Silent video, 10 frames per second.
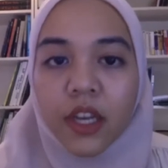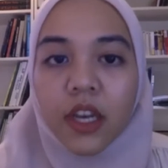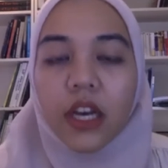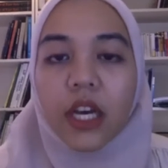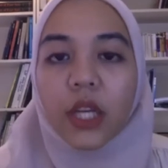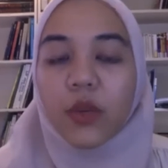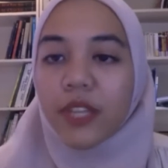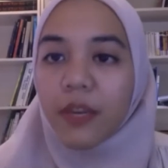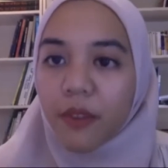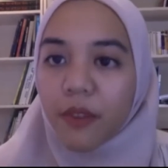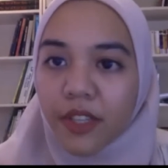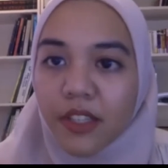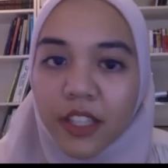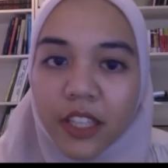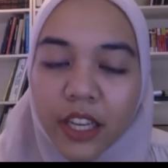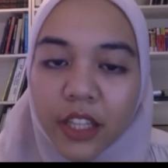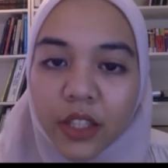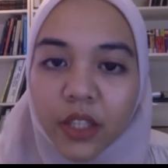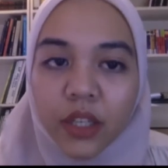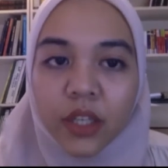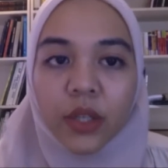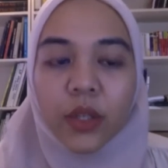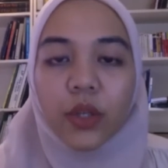Uh, mm-hmm. Uh, you said previously that uh,